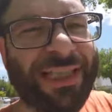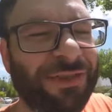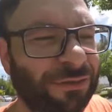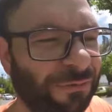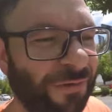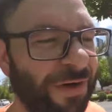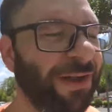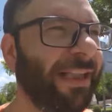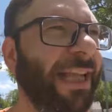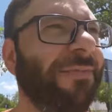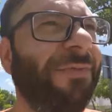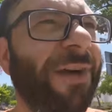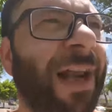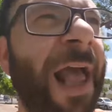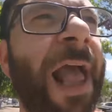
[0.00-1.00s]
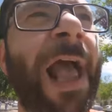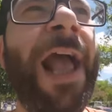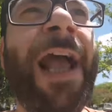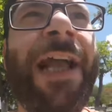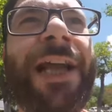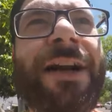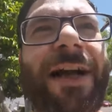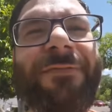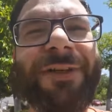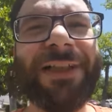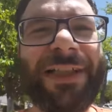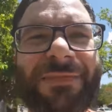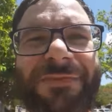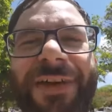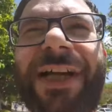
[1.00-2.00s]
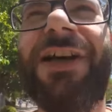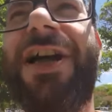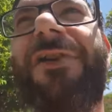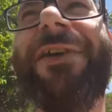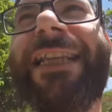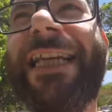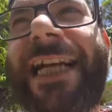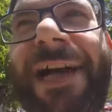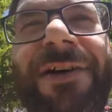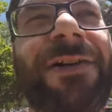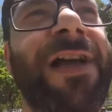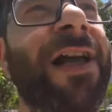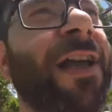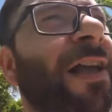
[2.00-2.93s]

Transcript: Things were very different. You know, I eventually figured everything out.